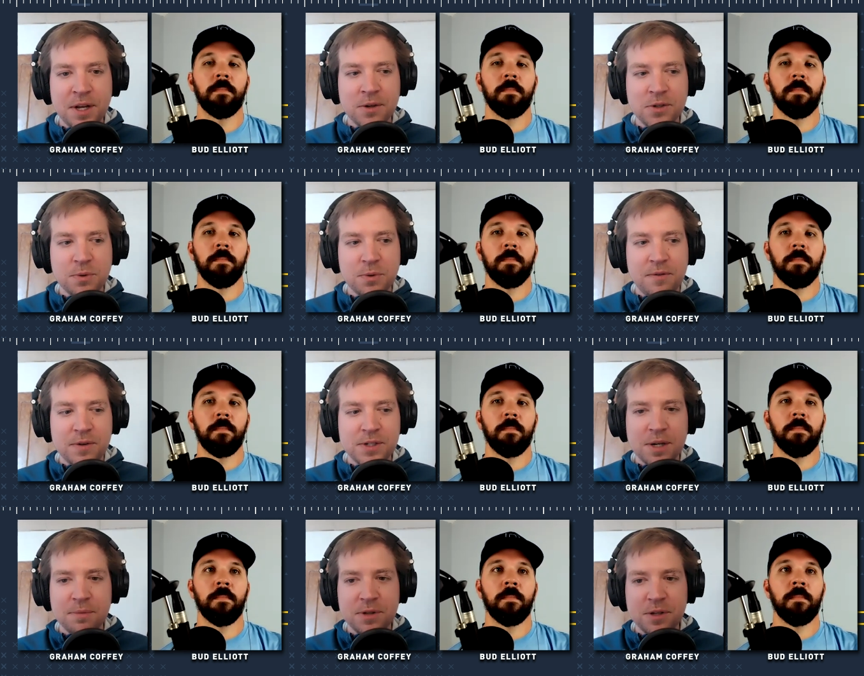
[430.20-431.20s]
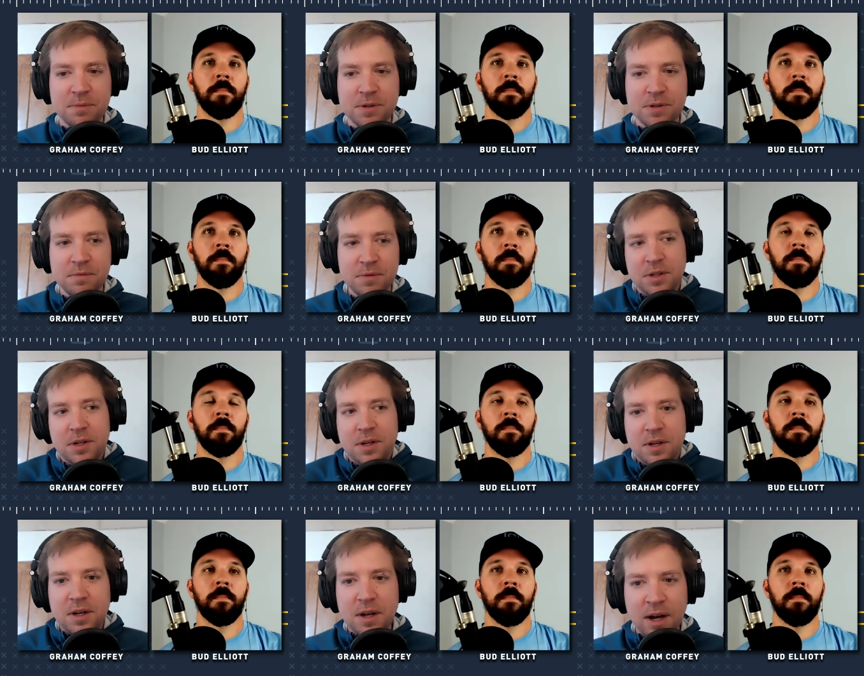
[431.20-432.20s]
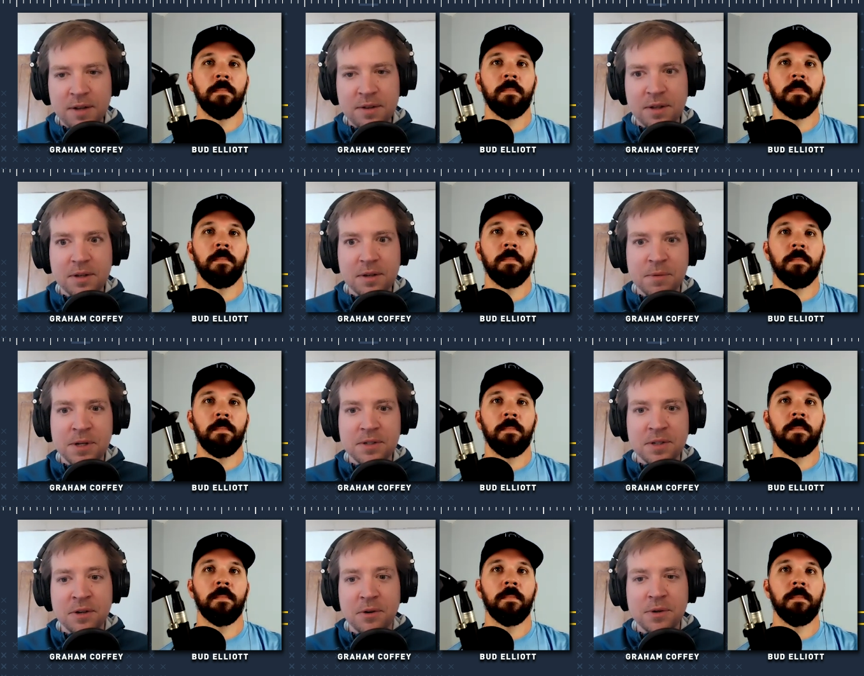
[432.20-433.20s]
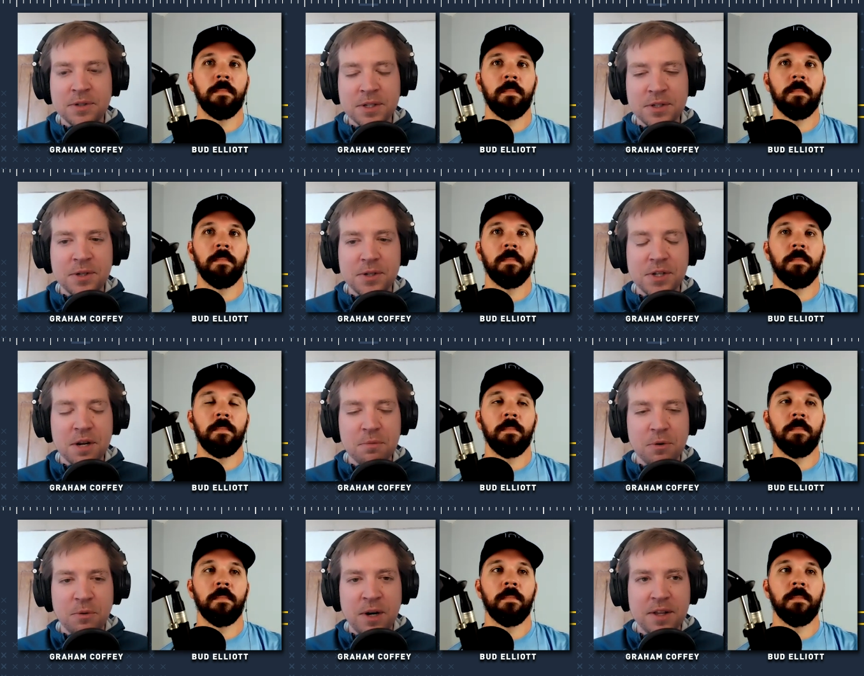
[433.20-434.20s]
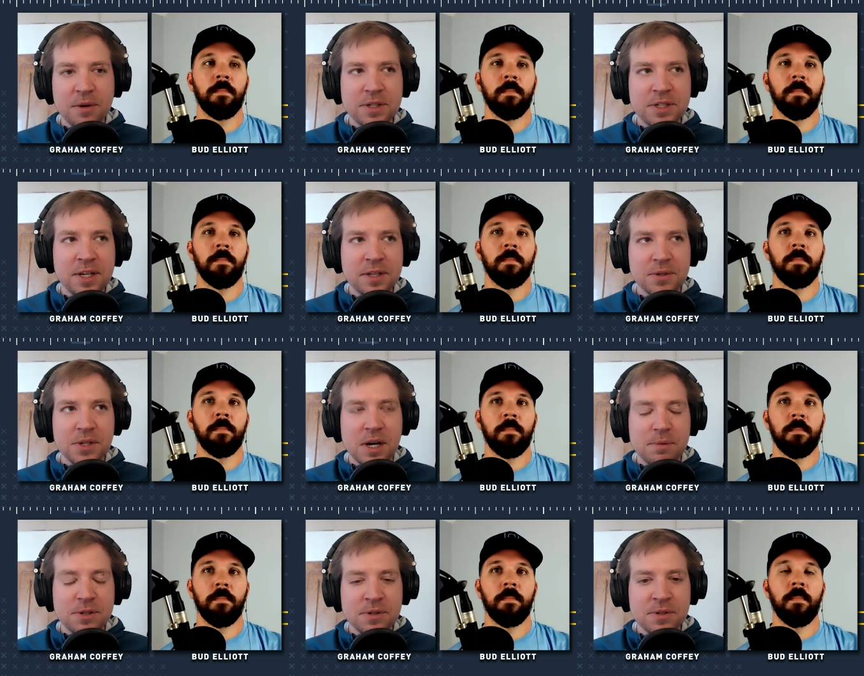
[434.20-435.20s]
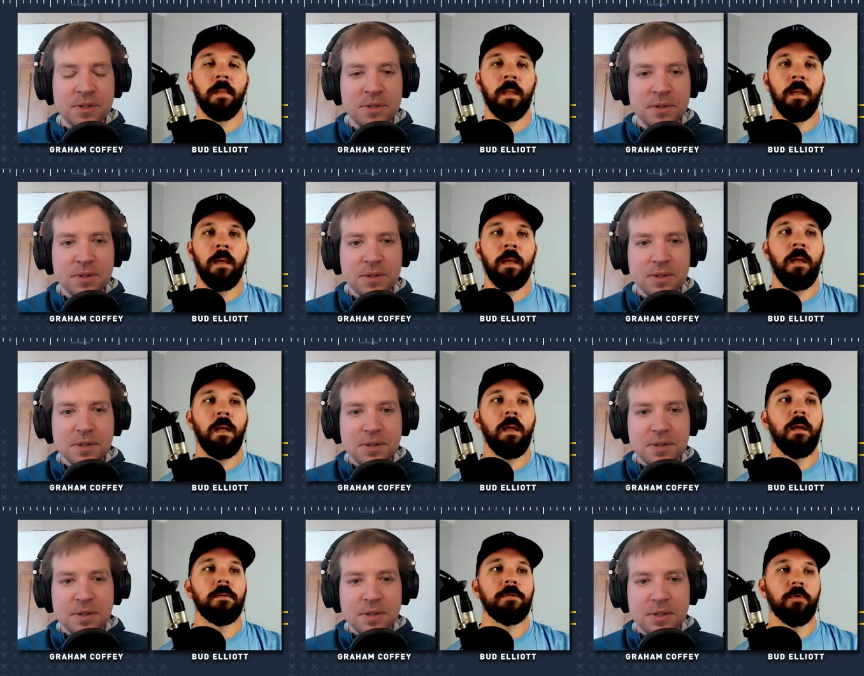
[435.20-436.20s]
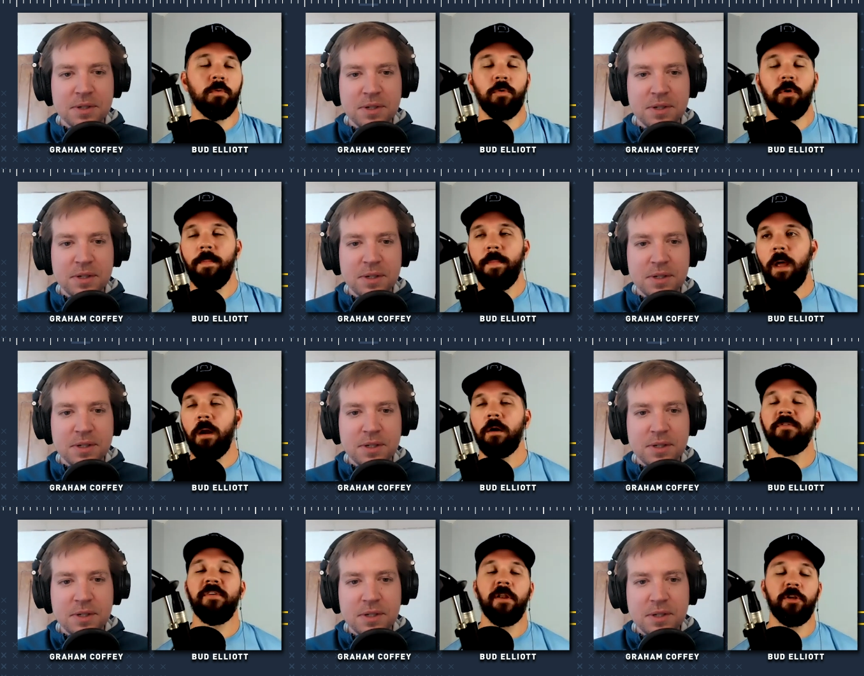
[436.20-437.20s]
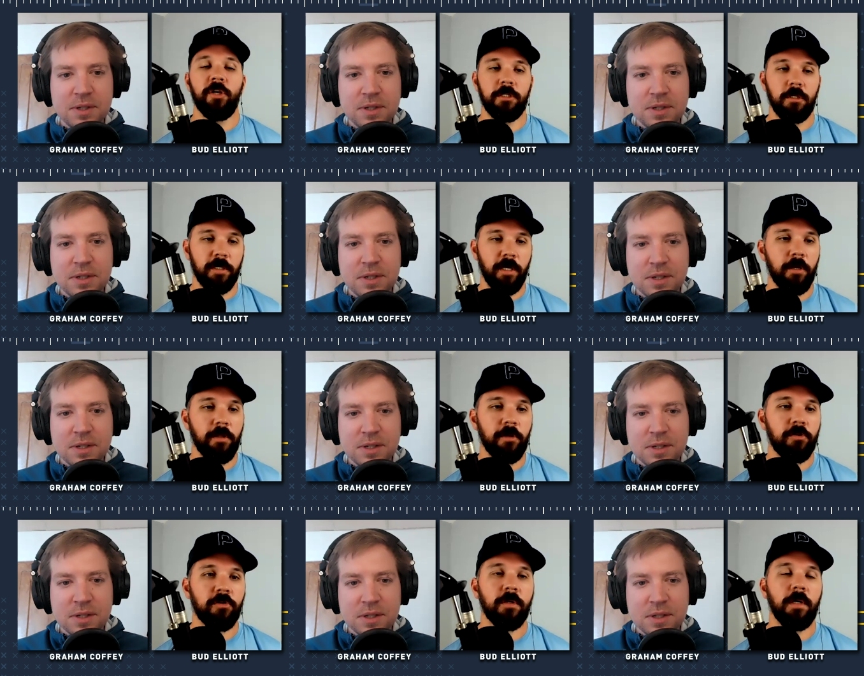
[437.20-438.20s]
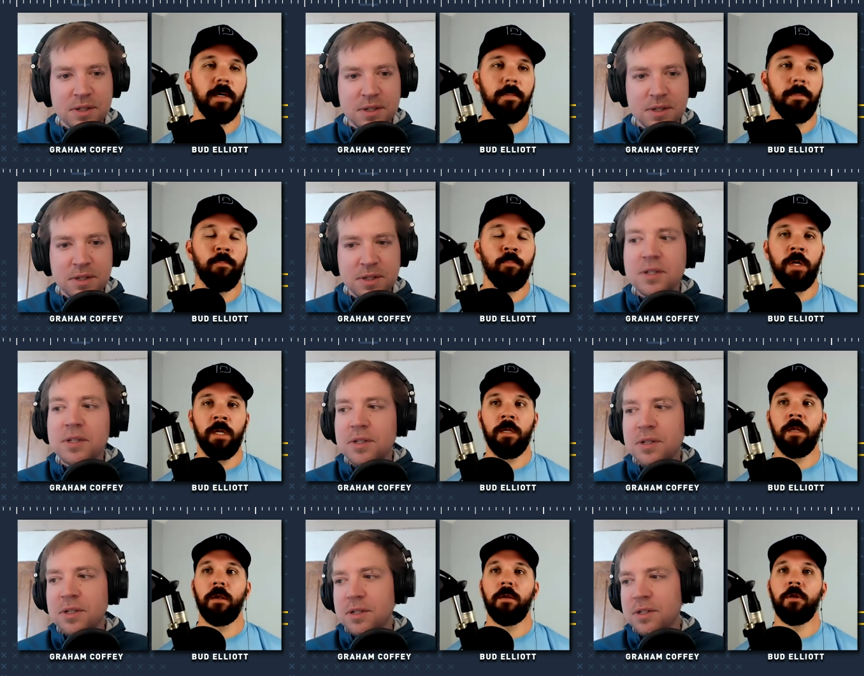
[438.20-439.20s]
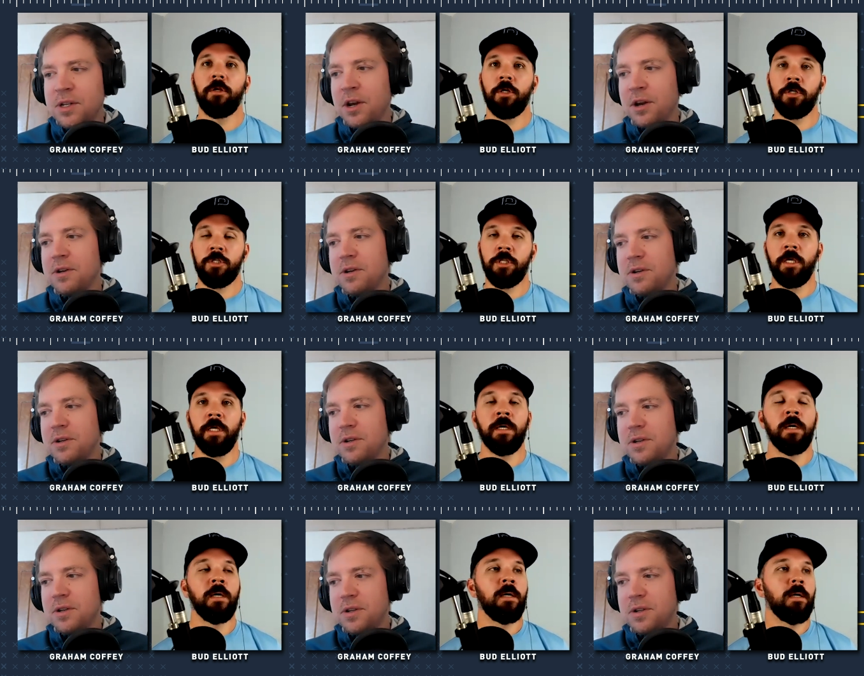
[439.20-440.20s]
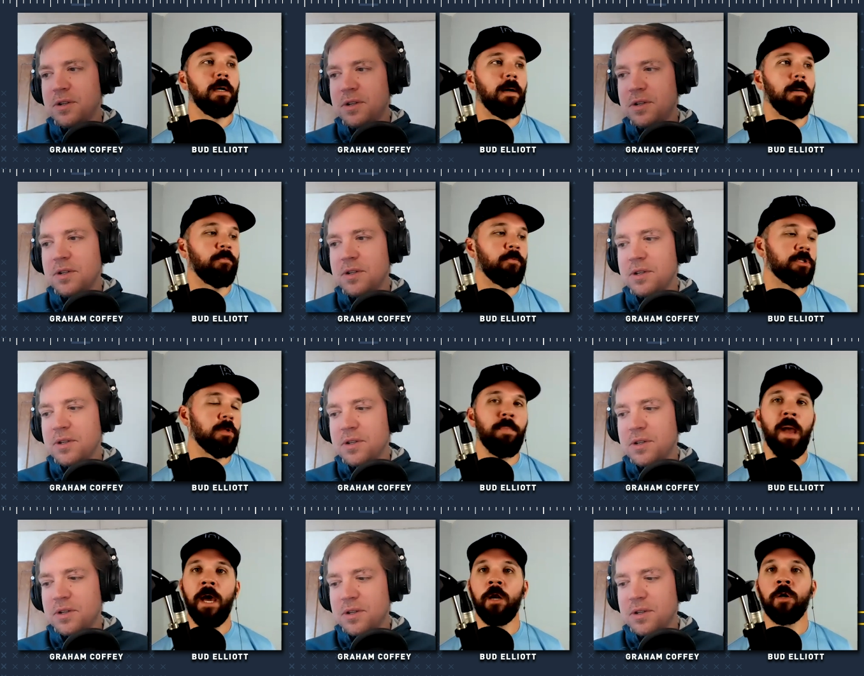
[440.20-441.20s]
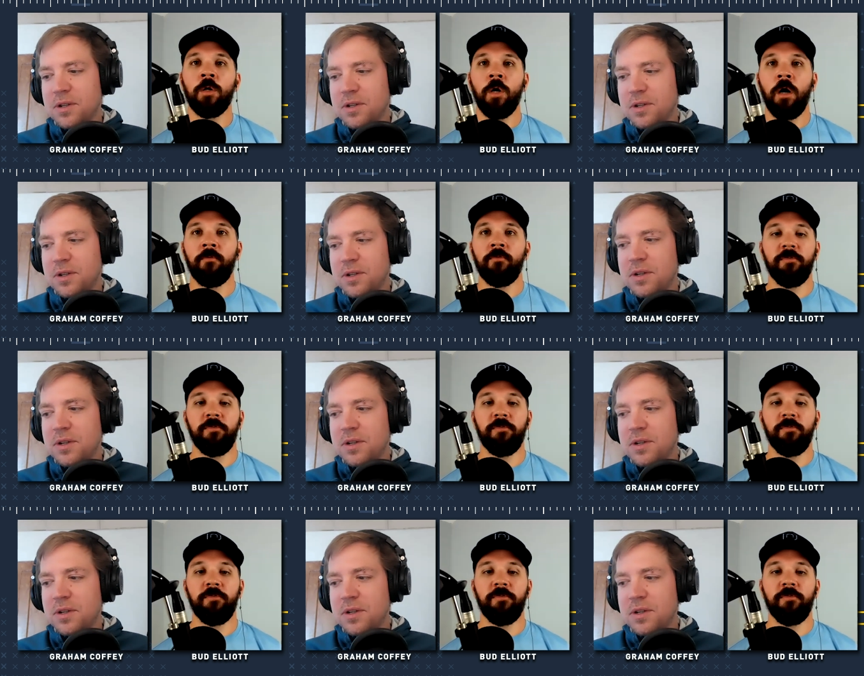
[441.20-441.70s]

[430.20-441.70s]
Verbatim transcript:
Speaker 1: elsewhere for some of them, and I think it make you know it's it's understandable why they would take those opportunities.
Speaker 2: So Graham, I don't know if you had a chance to look into this, um, but d- does the um, does the pattern of